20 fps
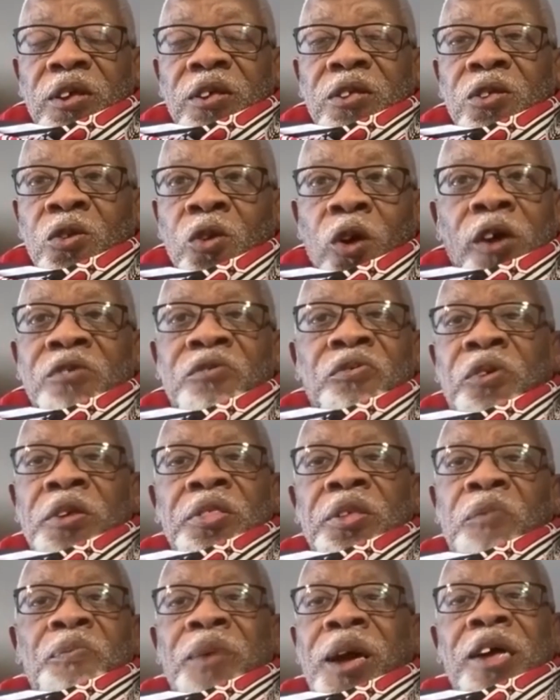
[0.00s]
not for
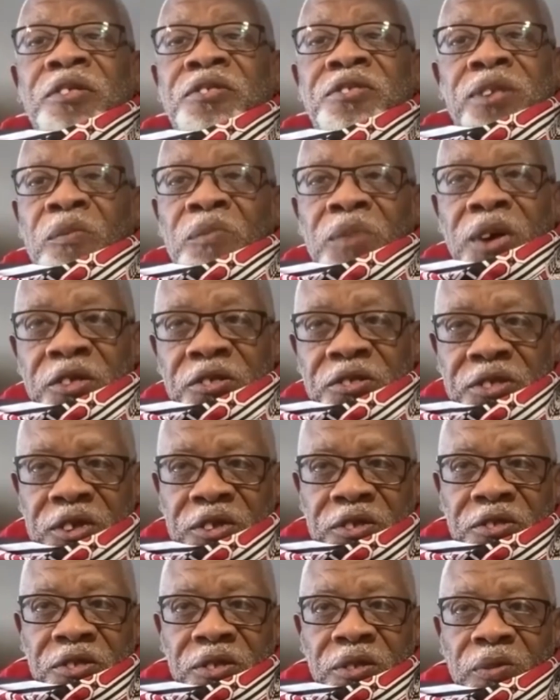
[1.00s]
the best amongst
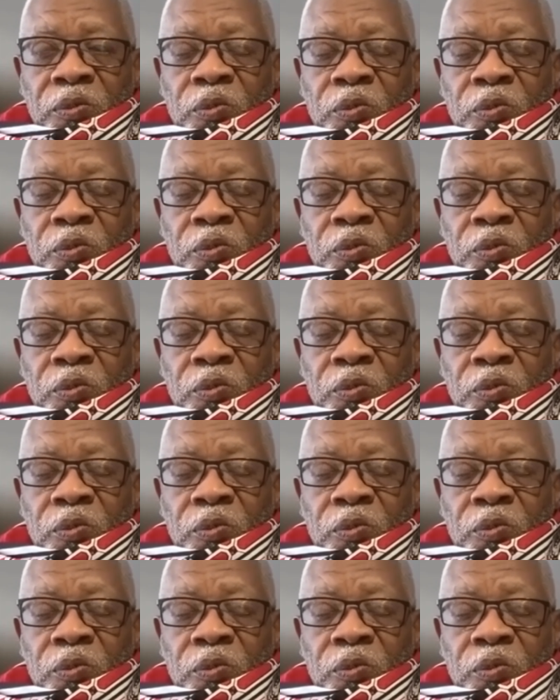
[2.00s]
us.